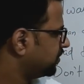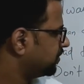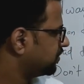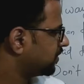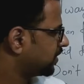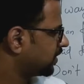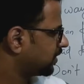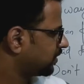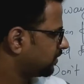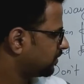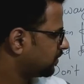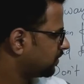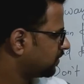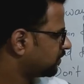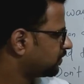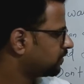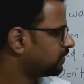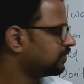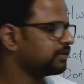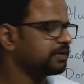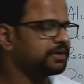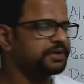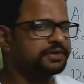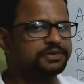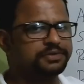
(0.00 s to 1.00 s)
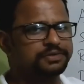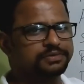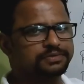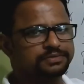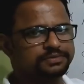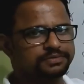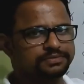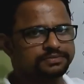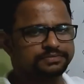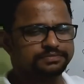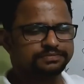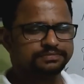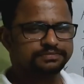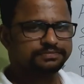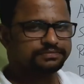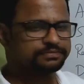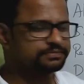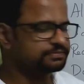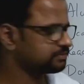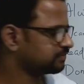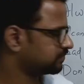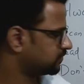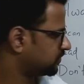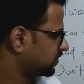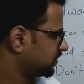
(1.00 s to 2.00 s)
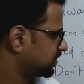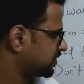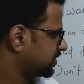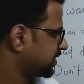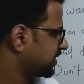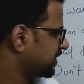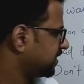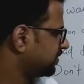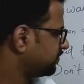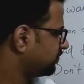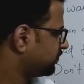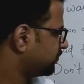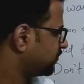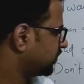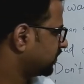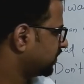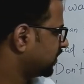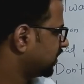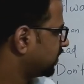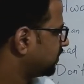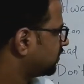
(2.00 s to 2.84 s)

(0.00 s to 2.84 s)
you are not going to skim for